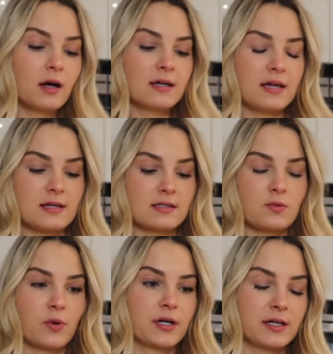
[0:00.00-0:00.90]
yes,
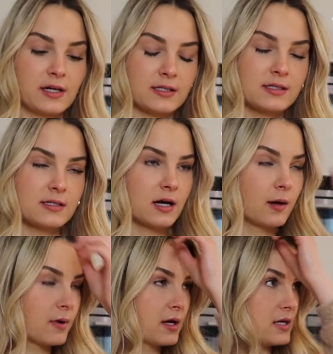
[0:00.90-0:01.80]
where did I
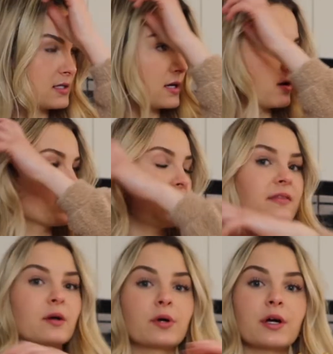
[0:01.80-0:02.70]
stop? So, yeah,
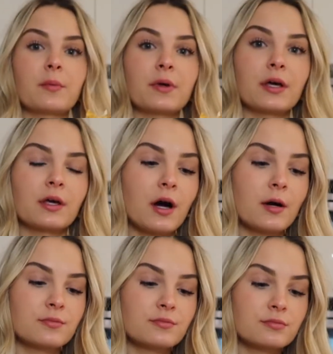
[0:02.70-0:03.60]
they were coming,
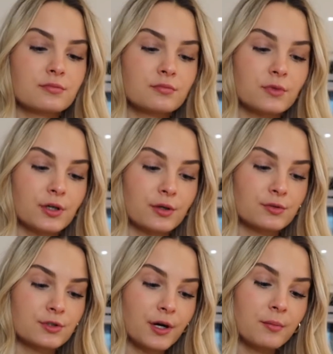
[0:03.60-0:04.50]
you know,
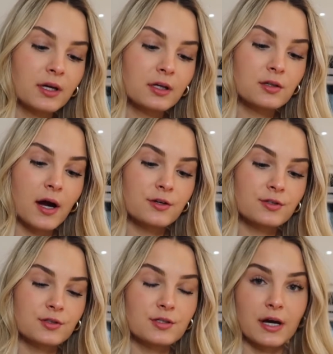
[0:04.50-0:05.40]
to Germany to
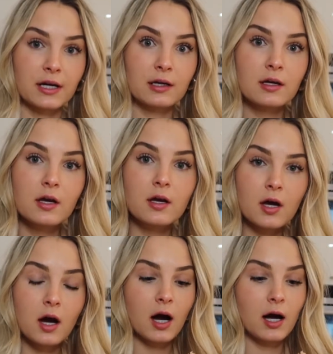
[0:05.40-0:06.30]
actually study.
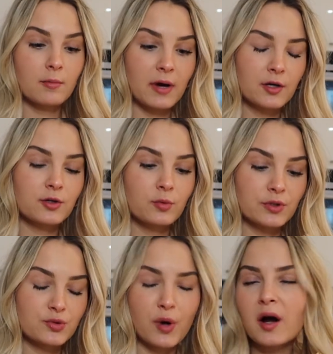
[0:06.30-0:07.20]
I don't know
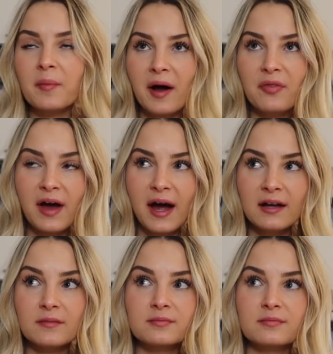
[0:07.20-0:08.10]
what's wrong about
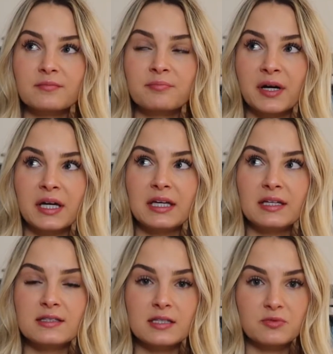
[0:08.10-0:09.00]
that, but he
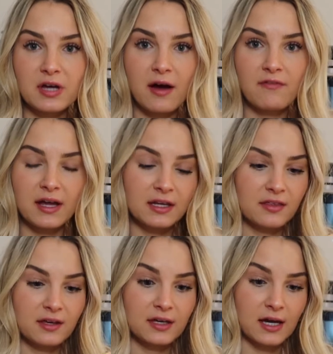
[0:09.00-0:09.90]
seemed to have
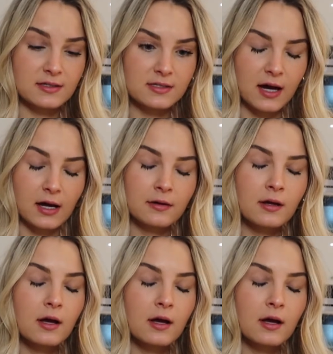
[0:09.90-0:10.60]
anything against that.